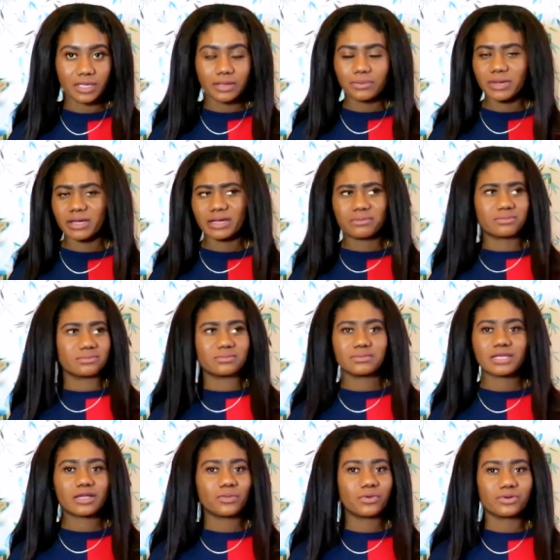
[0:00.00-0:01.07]
But
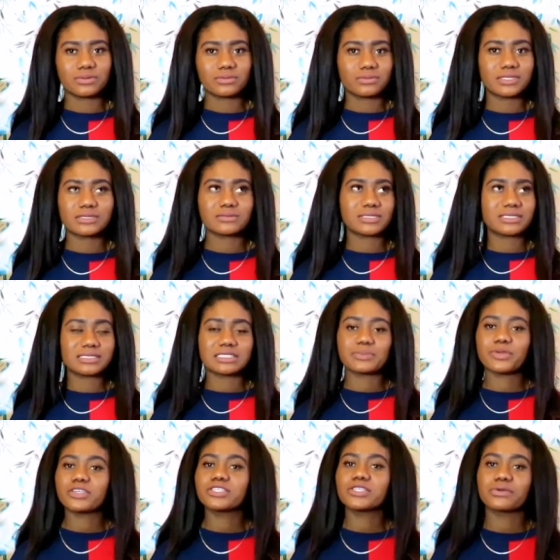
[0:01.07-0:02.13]
come on, it's a
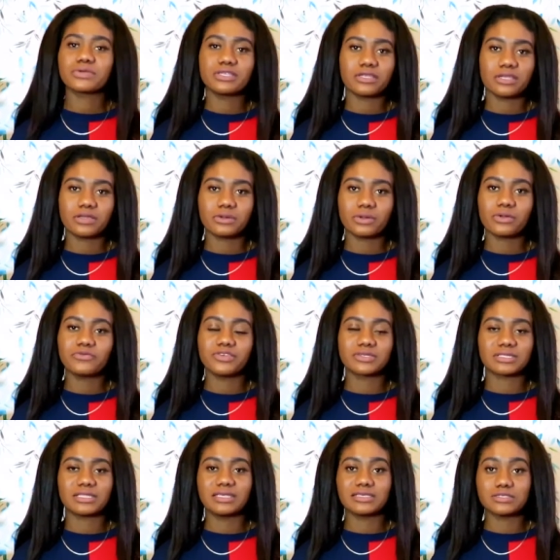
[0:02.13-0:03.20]
special year.
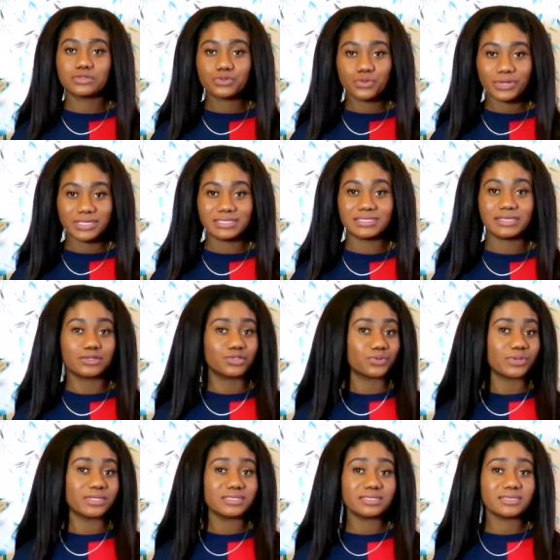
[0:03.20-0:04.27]
Obviously it's 20 and
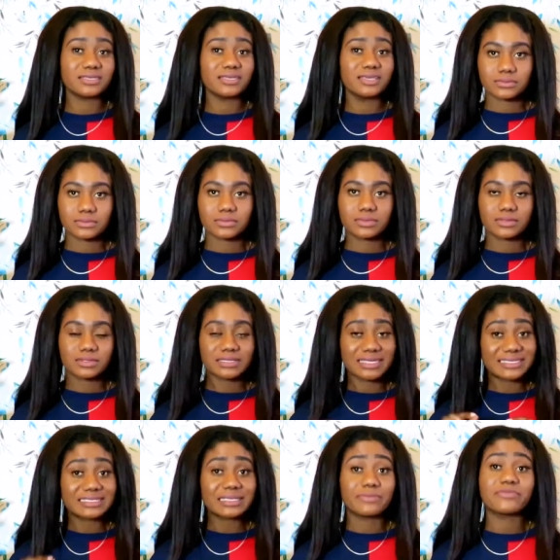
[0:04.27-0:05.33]
20.
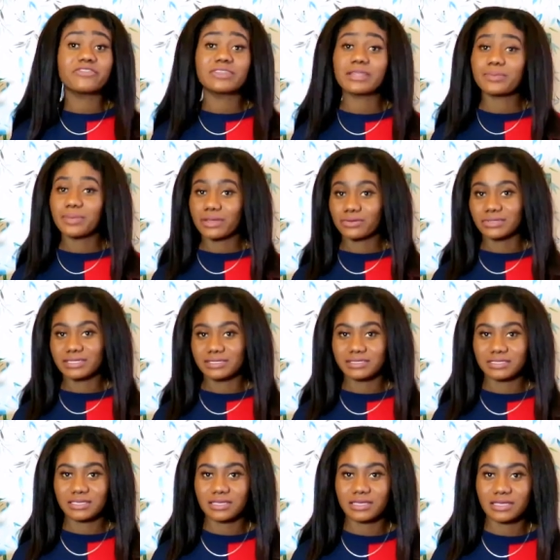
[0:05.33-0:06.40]
There's something about this
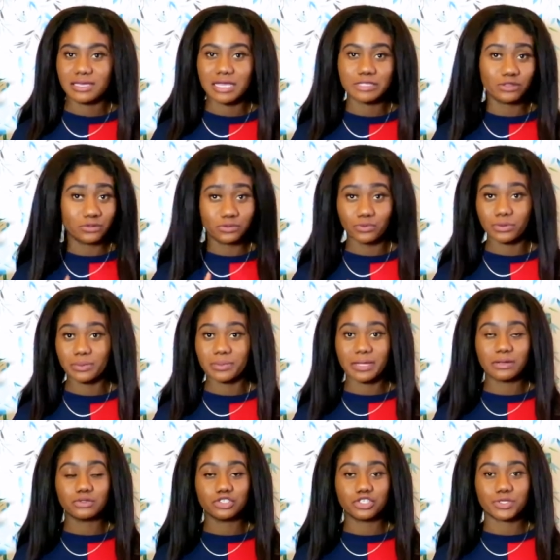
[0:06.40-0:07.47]
year, I don't know
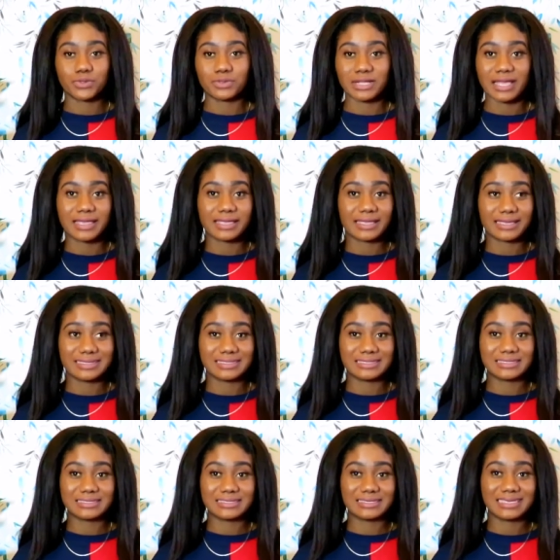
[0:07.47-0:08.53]
about you, like it's,
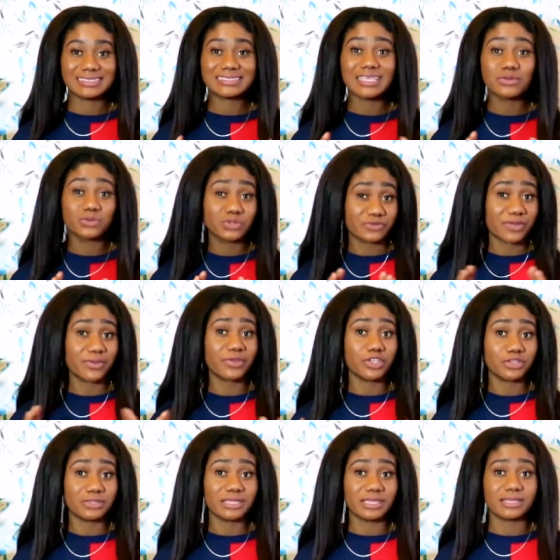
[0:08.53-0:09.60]
it sounds very
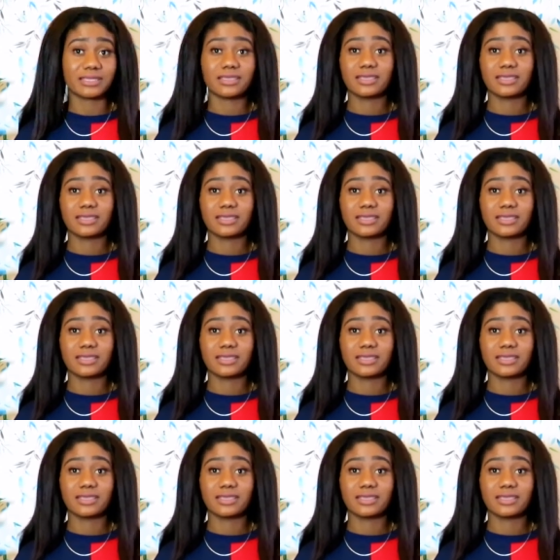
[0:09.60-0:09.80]
unique